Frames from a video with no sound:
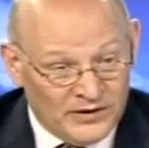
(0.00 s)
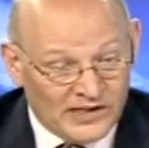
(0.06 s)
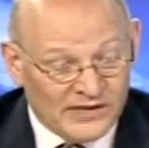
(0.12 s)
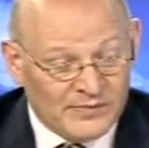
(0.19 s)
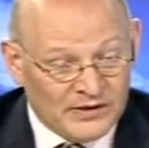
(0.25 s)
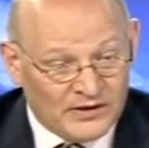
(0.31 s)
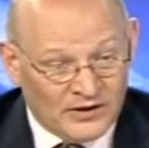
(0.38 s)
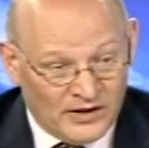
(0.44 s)
about
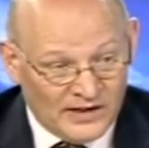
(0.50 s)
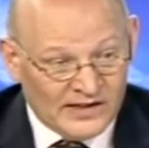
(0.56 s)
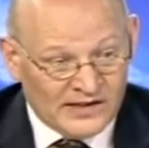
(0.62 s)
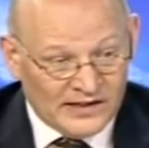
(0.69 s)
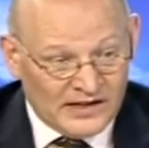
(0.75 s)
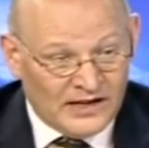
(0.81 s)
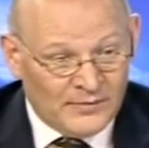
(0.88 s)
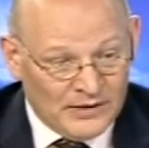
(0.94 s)
this,
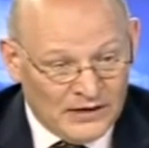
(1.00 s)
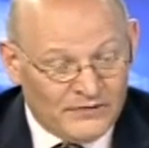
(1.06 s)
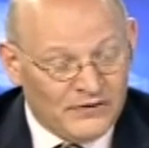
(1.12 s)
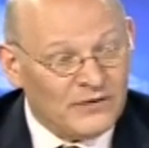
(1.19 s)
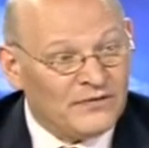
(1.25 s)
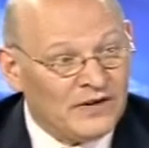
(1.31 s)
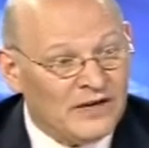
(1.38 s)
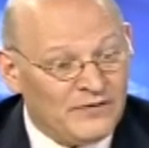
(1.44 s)
because
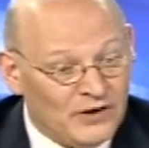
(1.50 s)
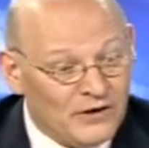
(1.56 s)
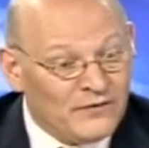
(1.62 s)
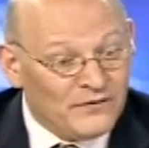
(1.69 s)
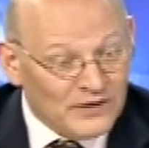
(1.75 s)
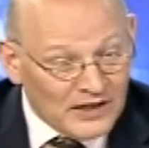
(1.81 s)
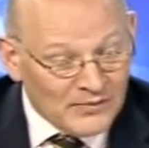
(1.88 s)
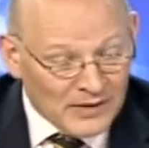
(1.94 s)
if
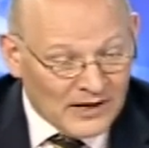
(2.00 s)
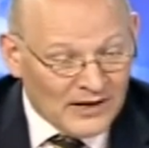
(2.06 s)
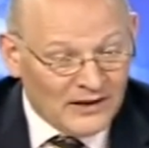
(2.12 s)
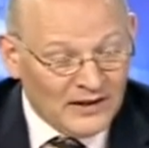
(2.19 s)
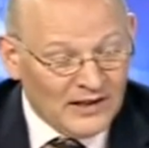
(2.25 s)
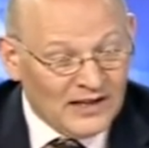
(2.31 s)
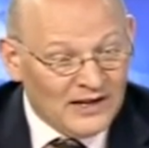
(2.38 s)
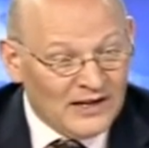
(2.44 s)
you're
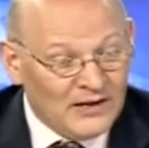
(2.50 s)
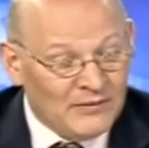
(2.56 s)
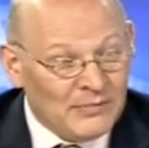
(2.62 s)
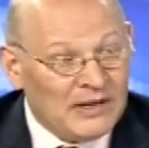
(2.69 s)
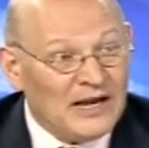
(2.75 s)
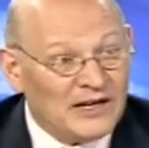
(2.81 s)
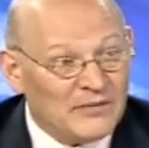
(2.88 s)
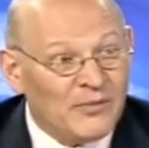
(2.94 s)
female,
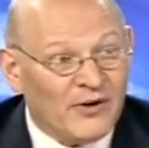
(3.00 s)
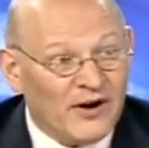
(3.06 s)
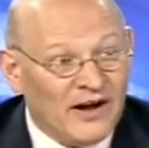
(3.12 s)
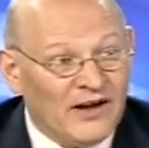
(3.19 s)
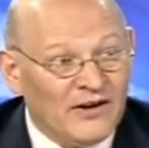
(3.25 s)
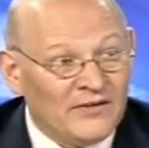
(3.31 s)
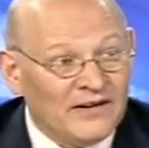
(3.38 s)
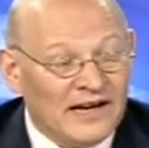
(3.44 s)
black,
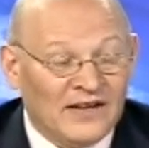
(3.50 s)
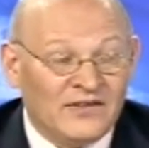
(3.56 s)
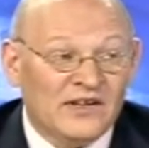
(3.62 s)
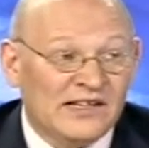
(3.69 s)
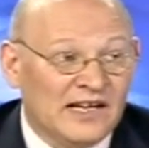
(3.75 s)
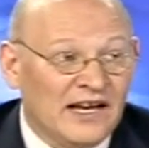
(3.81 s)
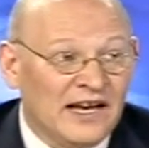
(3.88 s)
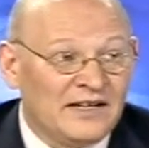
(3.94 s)
brown,
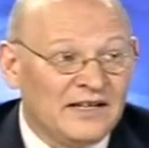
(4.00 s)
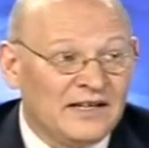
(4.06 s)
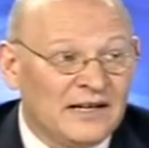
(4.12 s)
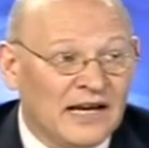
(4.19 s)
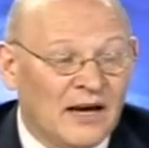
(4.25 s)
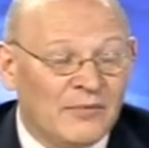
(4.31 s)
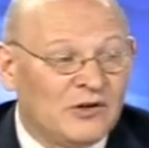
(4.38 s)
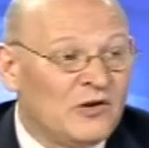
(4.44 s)
and there's a
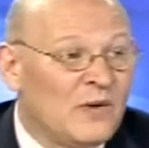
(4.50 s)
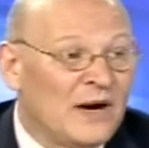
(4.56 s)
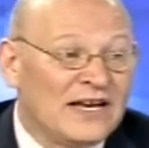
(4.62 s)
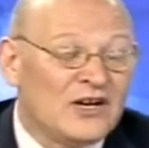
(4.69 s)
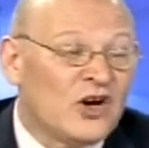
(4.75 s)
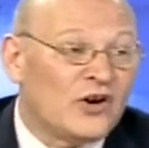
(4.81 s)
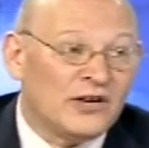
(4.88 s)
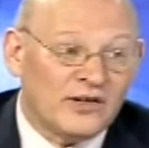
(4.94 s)
handicap, you
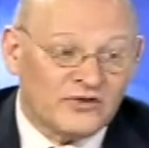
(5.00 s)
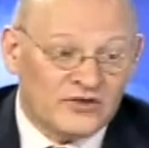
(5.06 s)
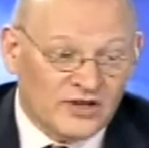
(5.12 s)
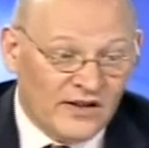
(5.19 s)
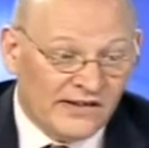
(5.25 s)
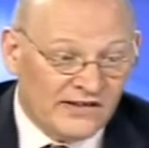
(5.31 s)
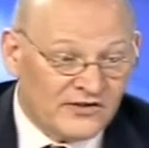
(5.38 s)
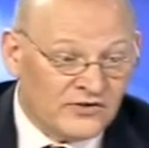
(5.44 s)
ain't got no
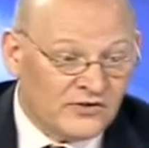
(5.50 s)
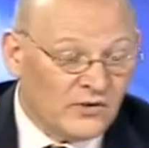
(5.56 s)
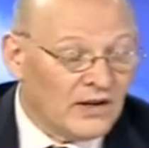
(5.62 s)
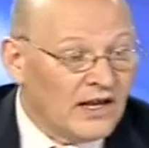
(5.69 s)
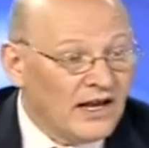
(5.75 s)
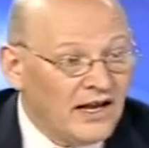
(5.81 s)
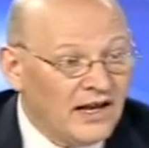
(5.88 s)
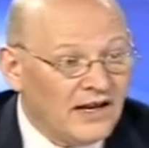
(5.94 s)
chance at
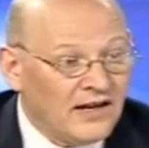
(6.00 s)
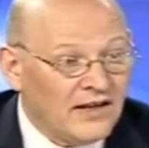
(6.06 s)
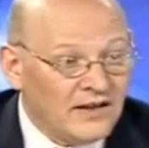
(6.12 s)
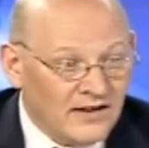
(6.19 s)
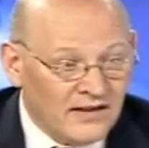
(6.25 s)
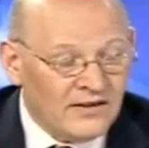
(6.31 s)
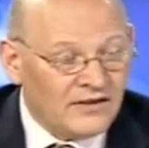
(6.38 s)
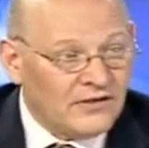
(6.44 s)
all.
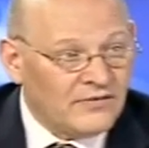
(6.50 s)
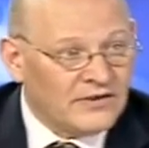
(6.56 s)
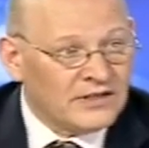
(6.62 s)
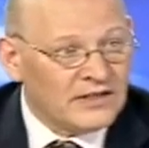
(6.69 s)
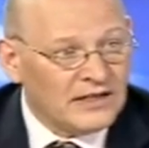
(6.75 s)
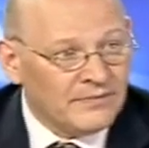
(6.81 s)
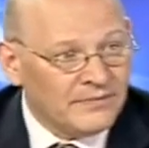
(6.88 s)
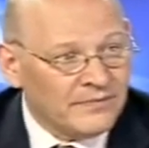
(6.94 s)
Thank you for
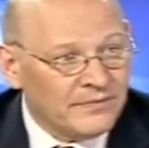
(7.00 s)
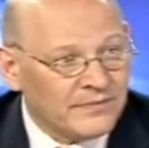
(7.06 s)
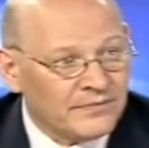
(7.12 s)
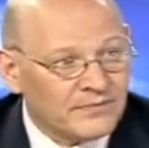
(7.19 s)
your time.